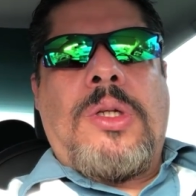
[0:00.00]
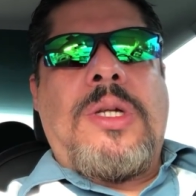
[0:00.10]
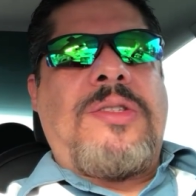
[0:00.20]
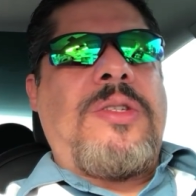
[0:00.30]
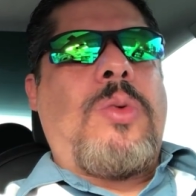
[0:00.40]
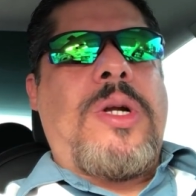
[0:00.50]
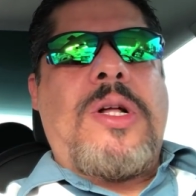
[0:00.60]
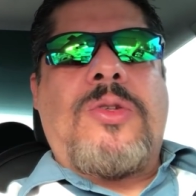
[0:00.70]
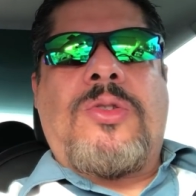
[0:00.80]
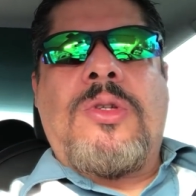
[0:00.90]
Let's see what
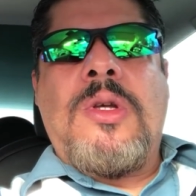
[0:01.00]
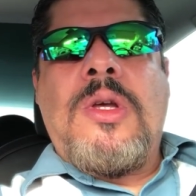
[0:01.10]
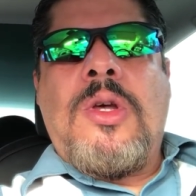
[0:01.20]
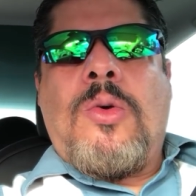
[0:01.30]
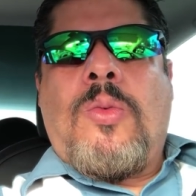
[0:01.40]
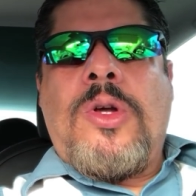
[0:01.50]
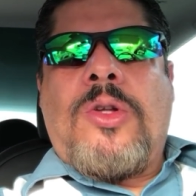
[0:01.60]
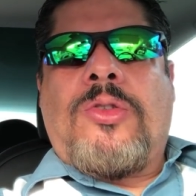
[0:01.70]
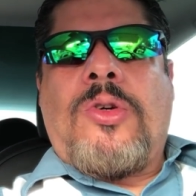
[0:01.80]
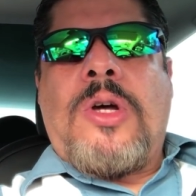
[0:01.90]
else. We
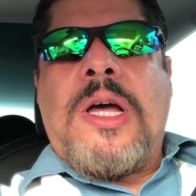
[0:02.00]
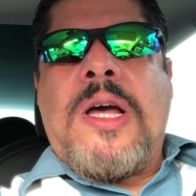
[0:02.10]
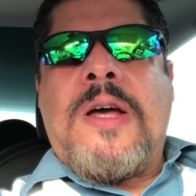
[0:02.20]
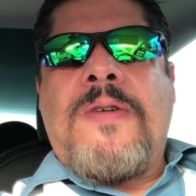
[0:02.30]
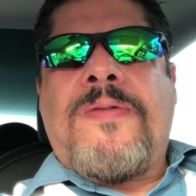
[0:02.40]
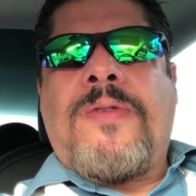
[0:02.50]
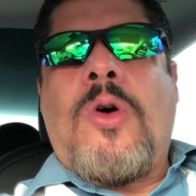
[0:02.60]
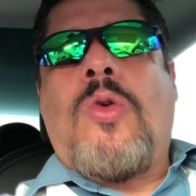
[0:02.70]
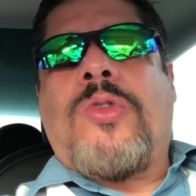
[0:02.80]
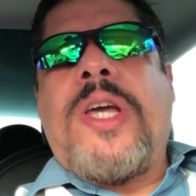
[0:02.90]
also have,
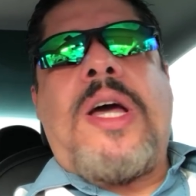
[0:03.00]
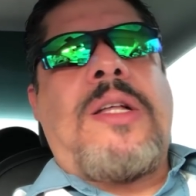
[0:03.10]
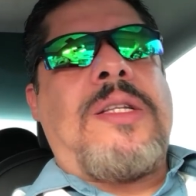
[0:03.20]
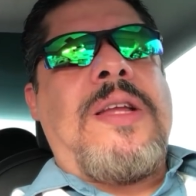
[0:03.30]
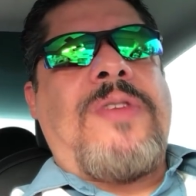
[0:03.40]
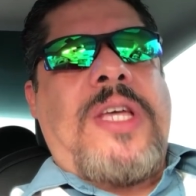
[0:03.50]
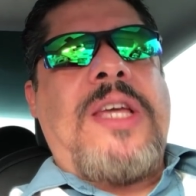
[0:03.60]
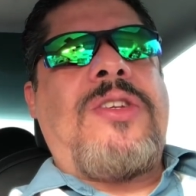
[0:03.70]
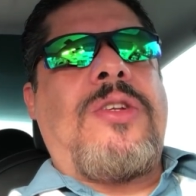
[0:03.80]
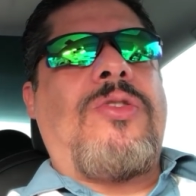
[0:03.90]
oh yeah,
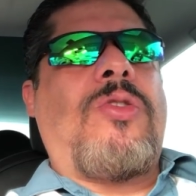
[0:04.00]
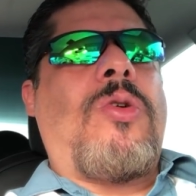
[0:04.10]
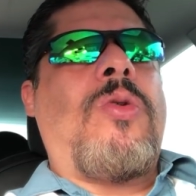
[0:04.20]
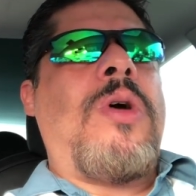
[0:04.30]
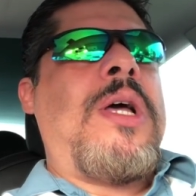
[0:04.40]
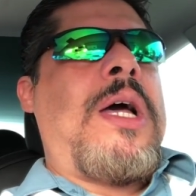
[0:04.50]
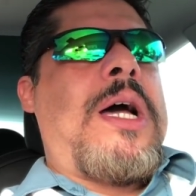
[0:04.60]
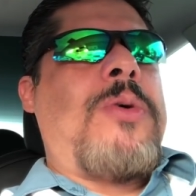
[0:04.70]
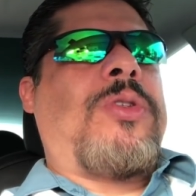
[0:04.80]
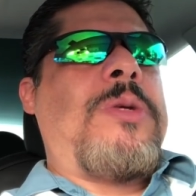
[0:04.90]
navigation. So
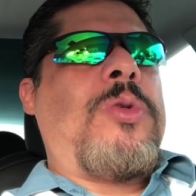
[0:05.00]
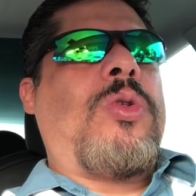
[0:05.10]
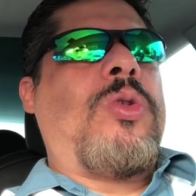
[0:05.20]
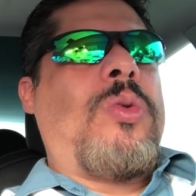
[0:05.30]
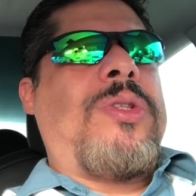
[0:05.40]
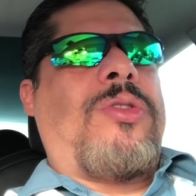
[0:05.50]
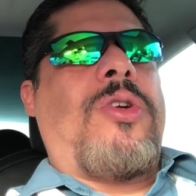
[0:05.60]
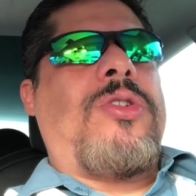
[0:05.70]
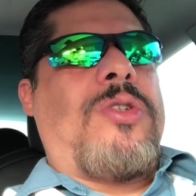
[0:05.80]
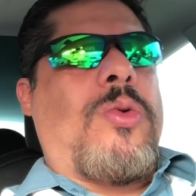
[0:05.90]
I was able to do a
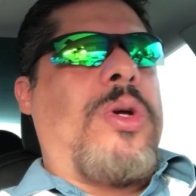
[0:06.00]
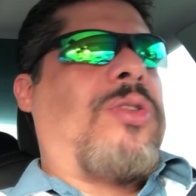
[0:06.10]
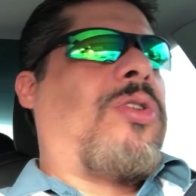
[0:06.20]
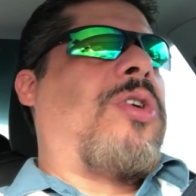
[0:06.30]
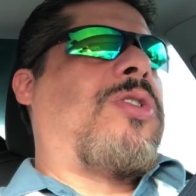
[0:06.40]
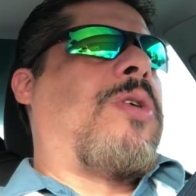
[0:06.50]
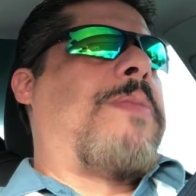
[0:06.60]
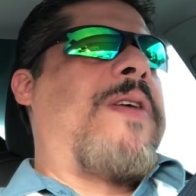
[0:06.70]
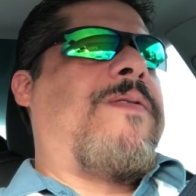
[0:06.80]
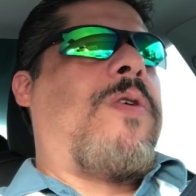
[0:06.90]
quick search on
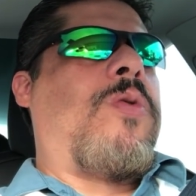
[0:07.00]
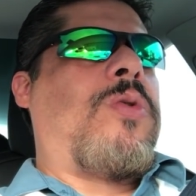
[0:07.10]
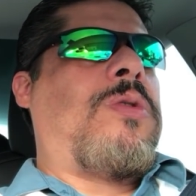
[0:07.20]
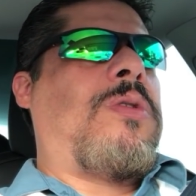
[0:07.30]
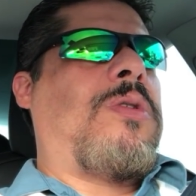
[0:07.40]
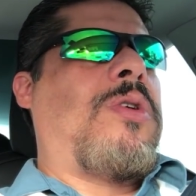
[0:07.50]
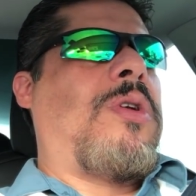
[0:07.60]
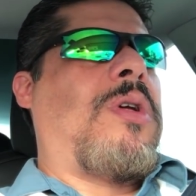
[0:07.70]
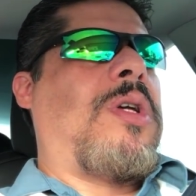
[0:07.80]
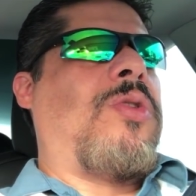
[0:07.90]
my phone
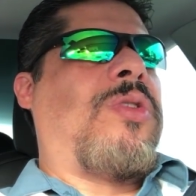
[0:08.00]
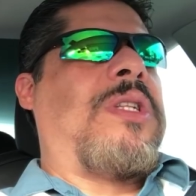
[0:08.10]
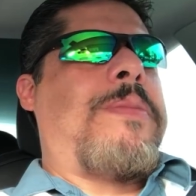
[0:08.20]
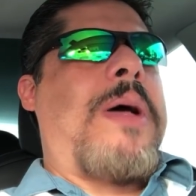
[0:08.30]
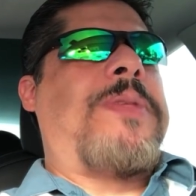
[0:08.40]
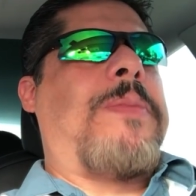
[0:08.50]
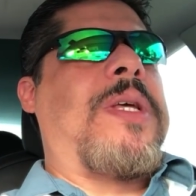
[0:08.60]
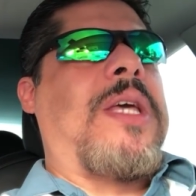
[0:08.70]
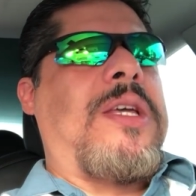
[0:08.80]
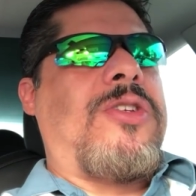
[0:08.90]
using the Maps
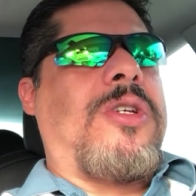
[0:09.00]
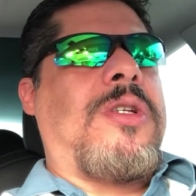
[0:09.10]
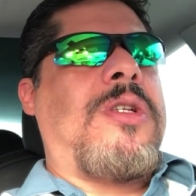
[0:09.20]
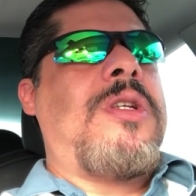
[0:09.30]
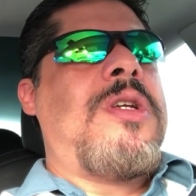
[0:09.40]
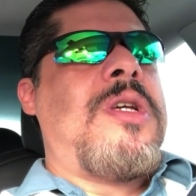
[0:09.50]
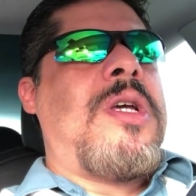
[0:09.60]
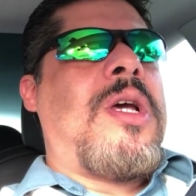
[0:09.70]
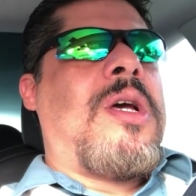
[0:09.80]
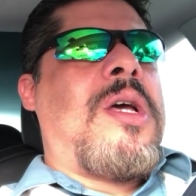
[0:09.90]
application,
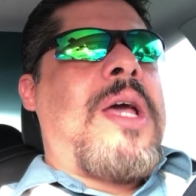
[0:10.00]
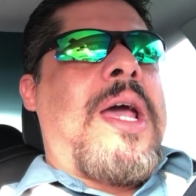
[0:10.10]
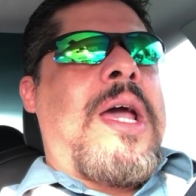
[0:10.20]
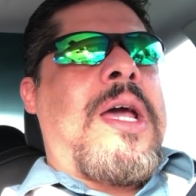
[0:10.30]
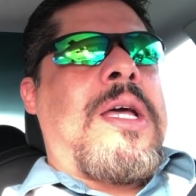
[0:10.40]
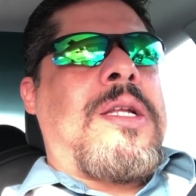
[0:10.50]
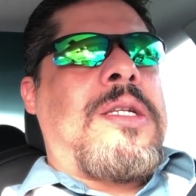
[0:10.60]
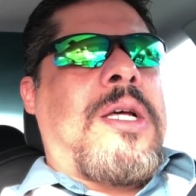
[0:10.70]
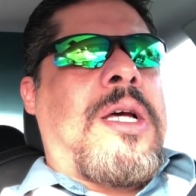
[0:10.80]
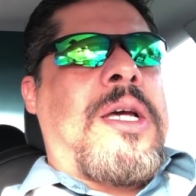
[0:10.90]

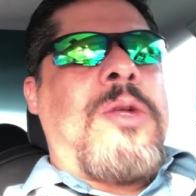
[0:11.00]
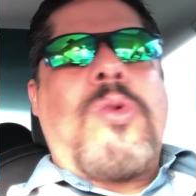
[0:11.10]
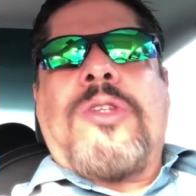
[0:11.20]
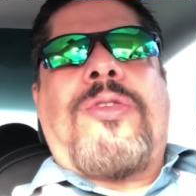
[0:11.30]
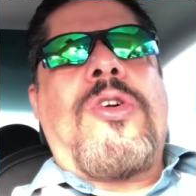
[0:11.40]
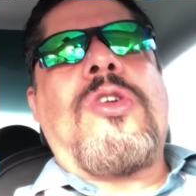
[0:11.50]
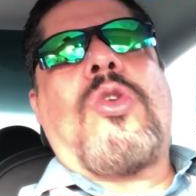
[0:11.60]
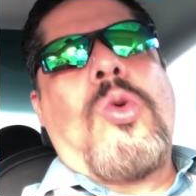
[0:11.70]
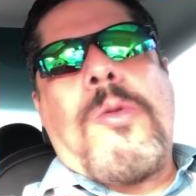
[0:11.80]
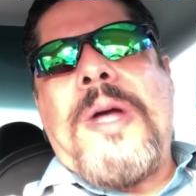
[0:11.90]
and it works for
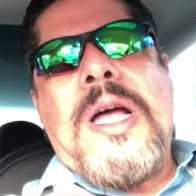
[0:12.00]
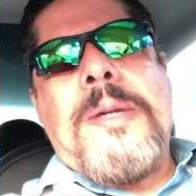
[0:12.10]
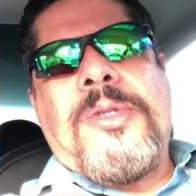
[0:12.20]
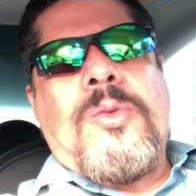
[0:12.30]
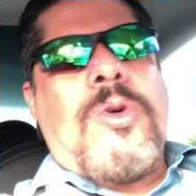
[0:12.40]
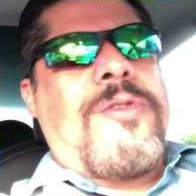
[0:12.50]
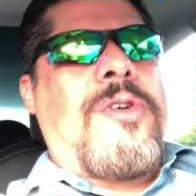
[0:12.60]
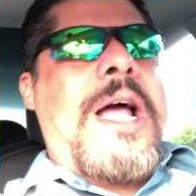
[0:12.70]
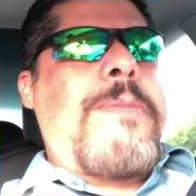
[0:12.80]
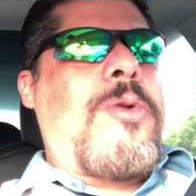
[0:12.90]
Google Maps, it works
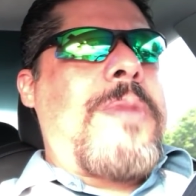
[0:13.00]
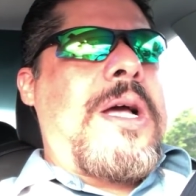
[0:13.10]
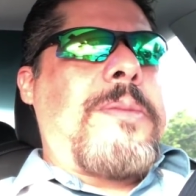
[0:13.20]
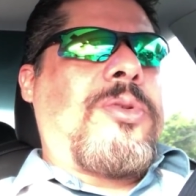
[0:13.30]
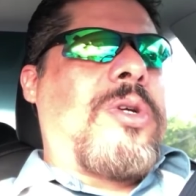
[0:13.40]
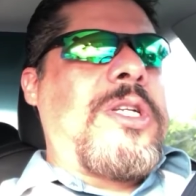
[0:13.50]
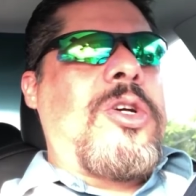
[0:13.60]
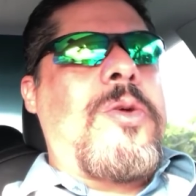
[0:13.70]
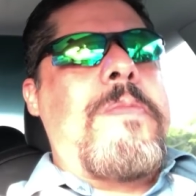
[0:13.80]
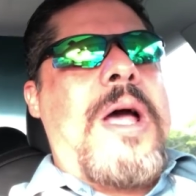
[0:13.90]
for Apple Maps, or any
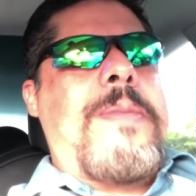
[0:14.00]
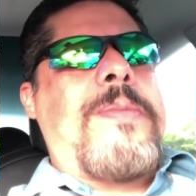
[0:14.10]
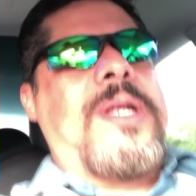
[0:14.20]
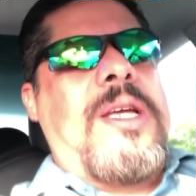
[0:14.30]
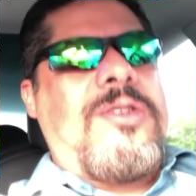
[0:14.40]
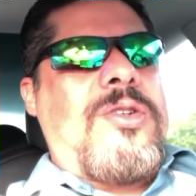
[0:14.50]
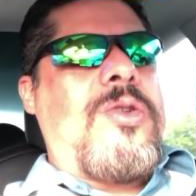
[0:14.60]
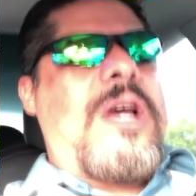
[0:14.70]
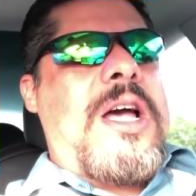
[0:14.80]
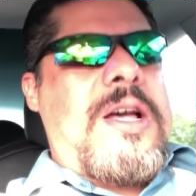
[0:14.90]
other map application
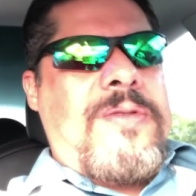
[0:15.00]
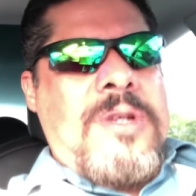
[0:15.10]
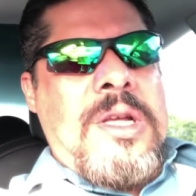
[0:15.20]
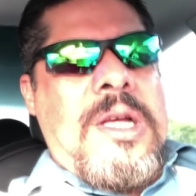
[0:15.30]
you have.